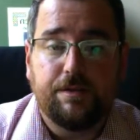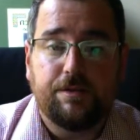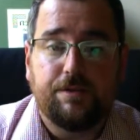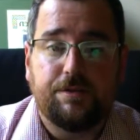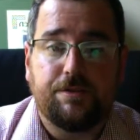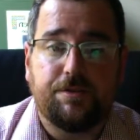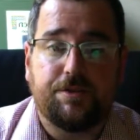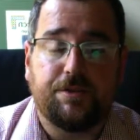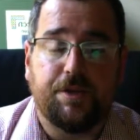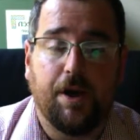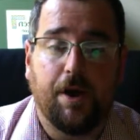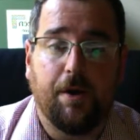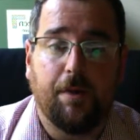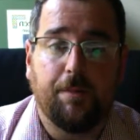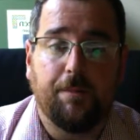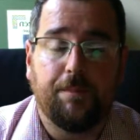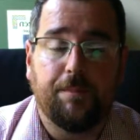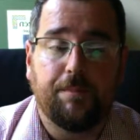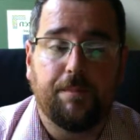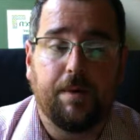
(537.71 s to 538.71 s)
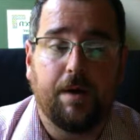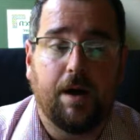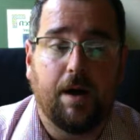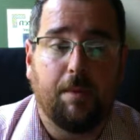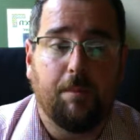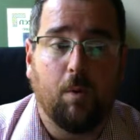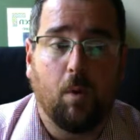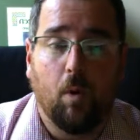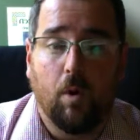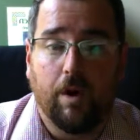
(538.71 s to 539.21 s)
So,
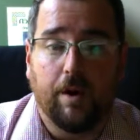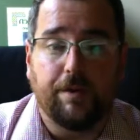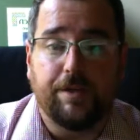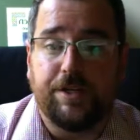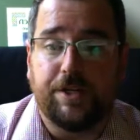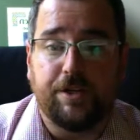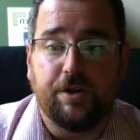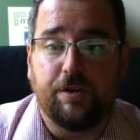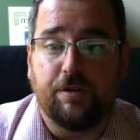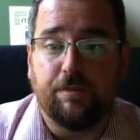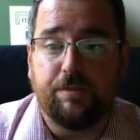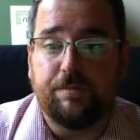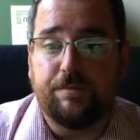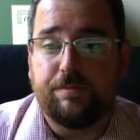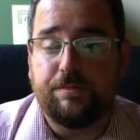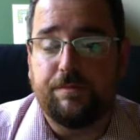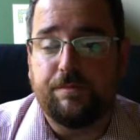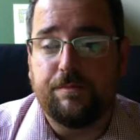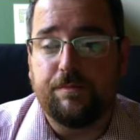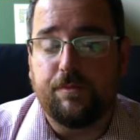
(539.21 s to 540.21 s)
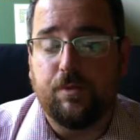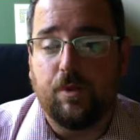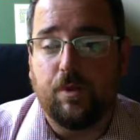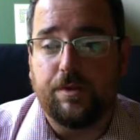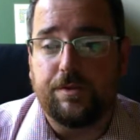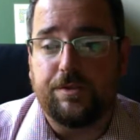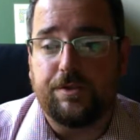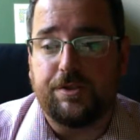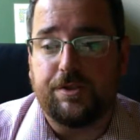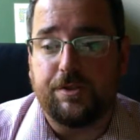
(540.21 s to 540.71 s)
or you don't
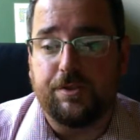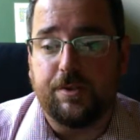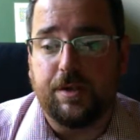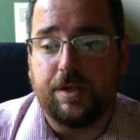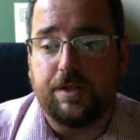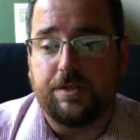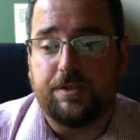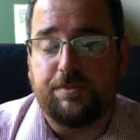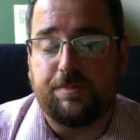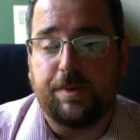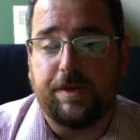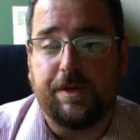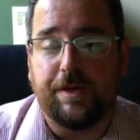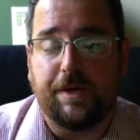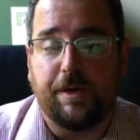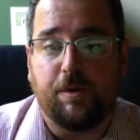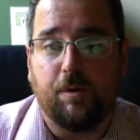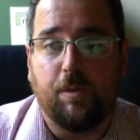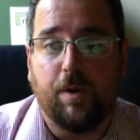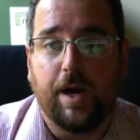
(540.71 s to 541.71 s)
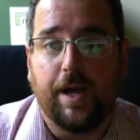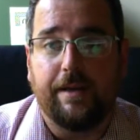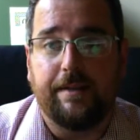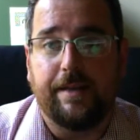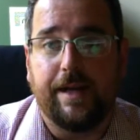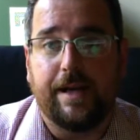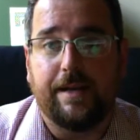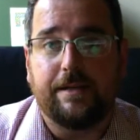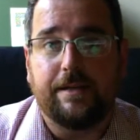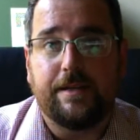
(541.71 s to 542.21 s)
want to spend it in a way
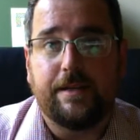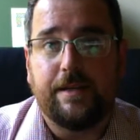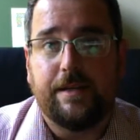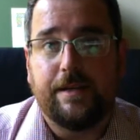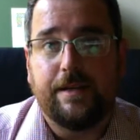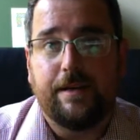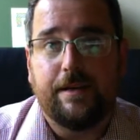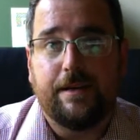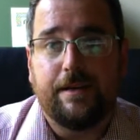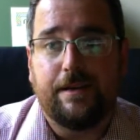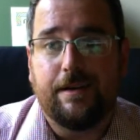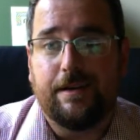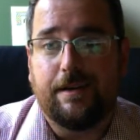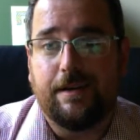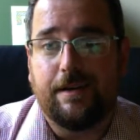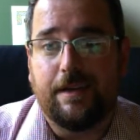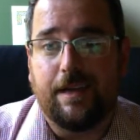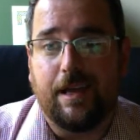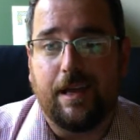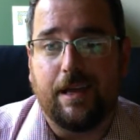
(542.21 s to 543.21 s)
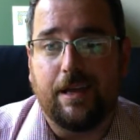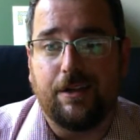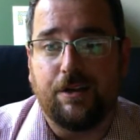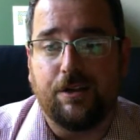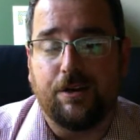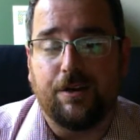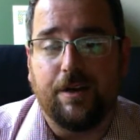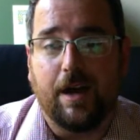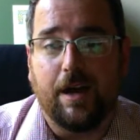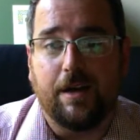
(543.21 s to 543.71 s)
that, again,
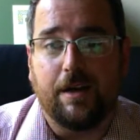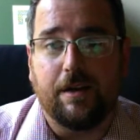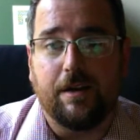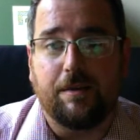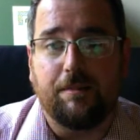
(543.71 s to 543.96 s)
you're not going